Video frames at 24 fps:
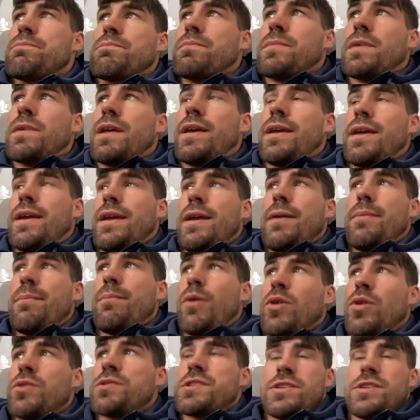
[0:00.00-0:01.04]
in
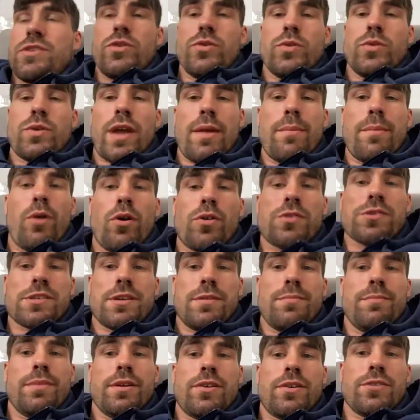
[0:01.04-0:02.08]
boxing, UK
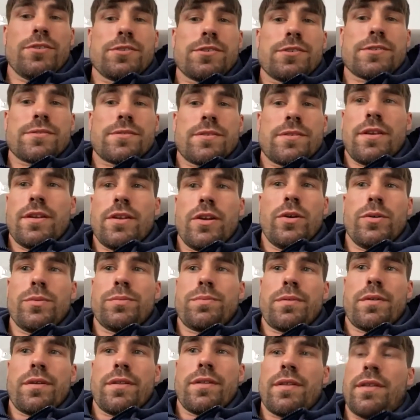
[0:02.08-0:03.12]
boxing, because you know,
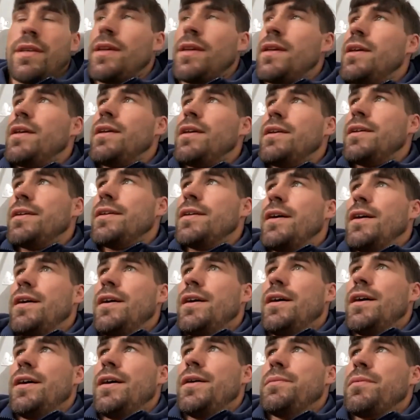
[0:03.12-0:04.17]

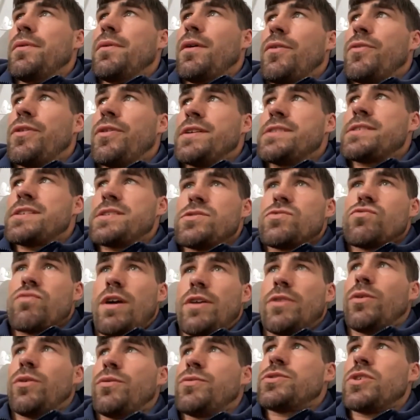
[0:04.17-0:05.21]
uh, I think since
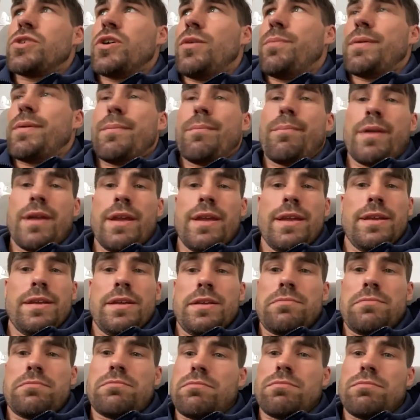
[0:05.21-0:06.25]
Randolph Turpin beat
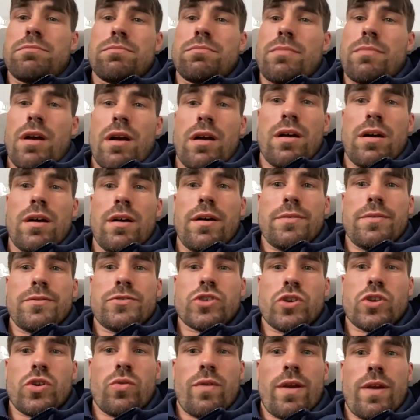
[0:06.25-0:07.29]
uh,
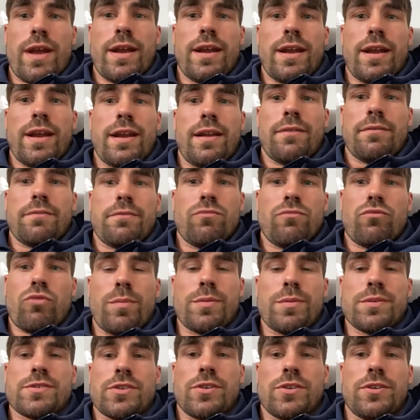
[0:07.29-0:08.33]
Sugar Ray
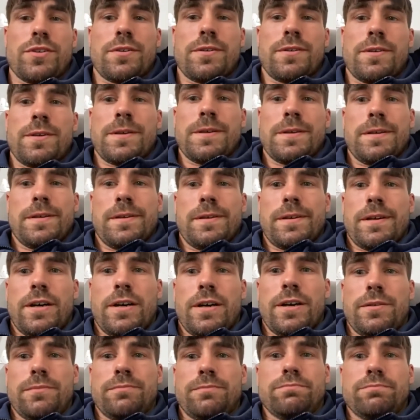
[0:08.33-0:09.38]
Robinson,
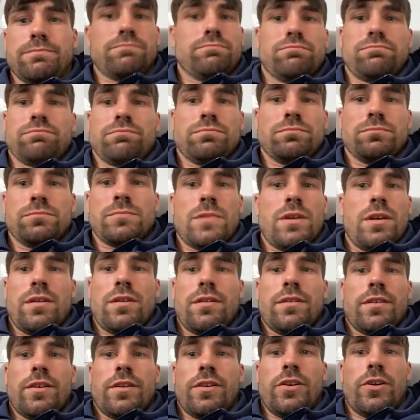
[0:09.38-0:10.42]
um,
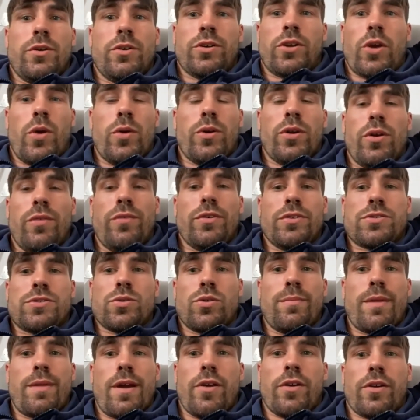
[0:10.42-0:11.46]
you know, going over to
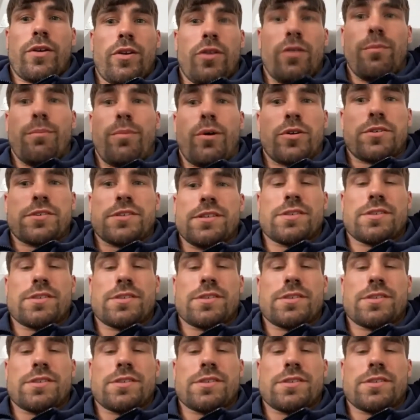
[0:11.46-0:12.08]
America and boxing